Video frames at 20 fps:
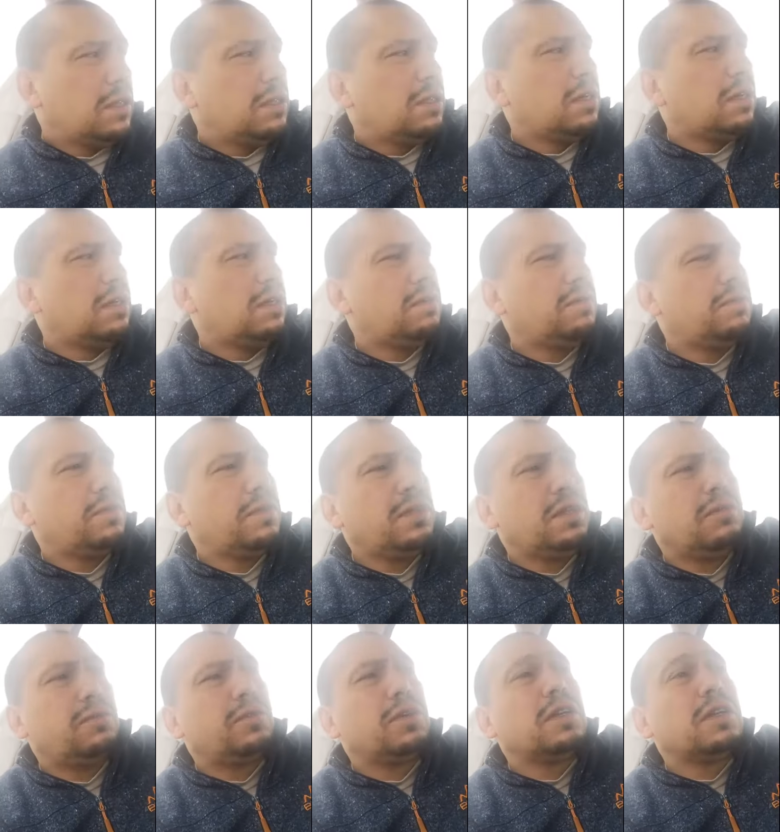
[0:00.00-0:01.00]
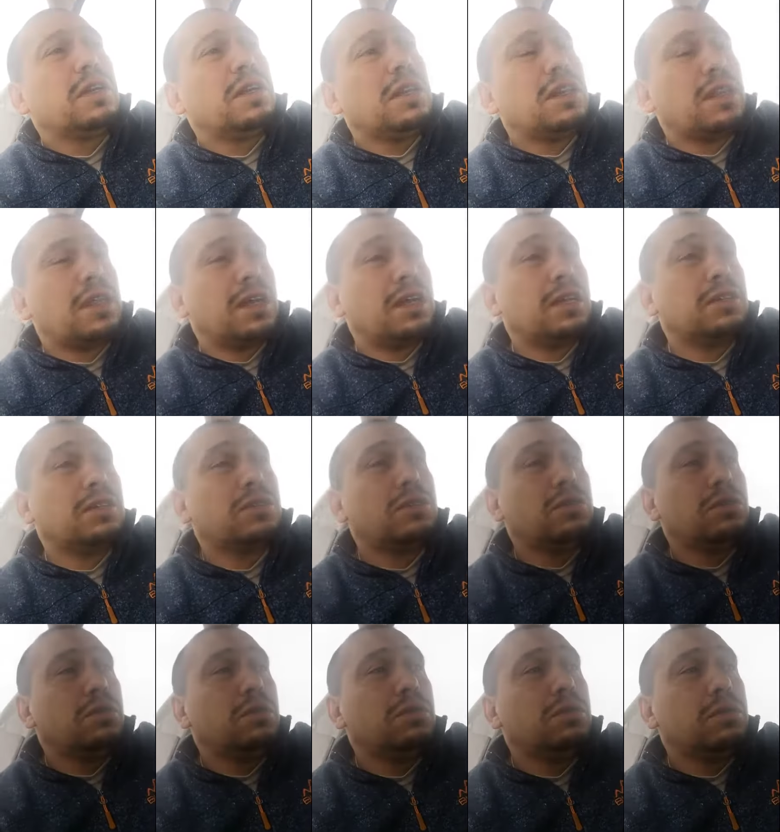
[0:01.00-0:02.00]
this off differently thanks
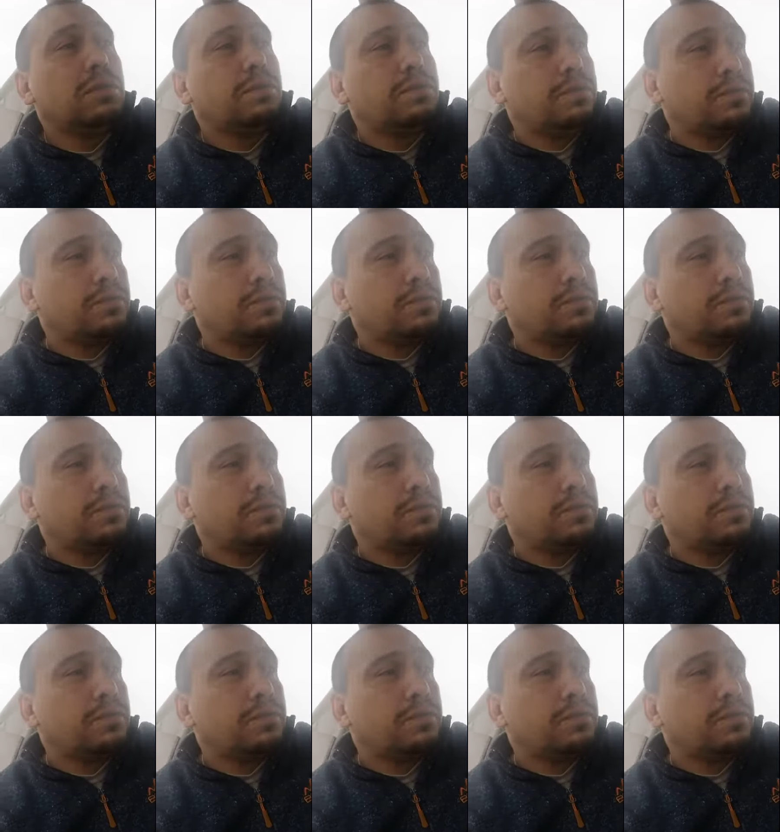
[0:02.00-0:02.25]
to